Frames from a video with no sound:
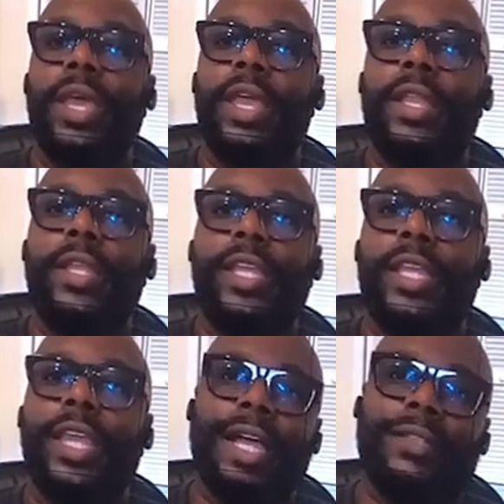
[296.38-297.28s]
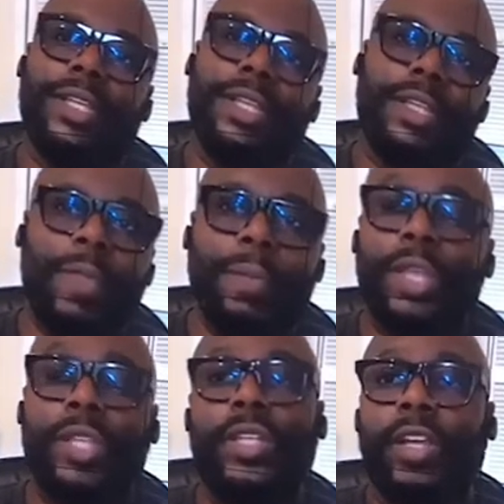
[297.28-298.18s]
And uh,
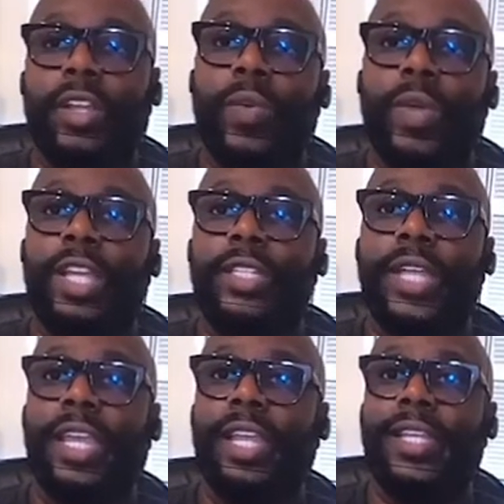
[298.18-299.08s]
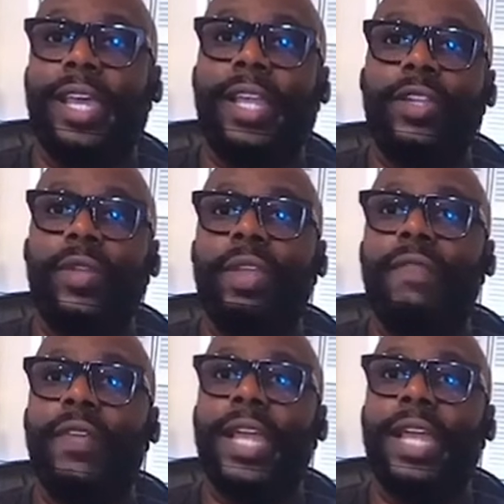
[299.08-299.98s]
people get stuck in their ways. I get that. You know,
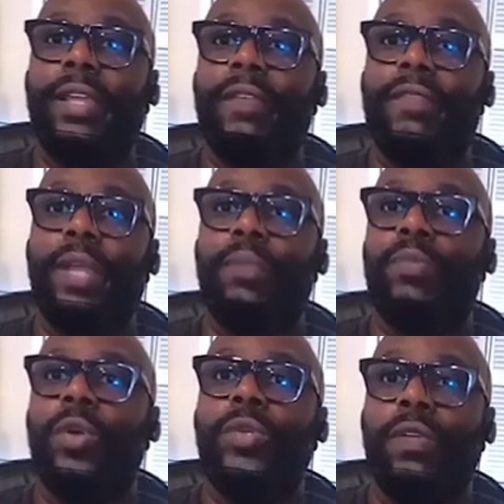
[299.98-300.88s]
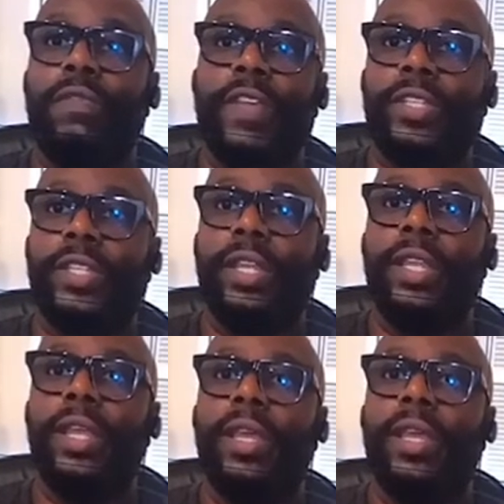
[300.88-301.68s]
they feel like if it ain't broke, don't fix it.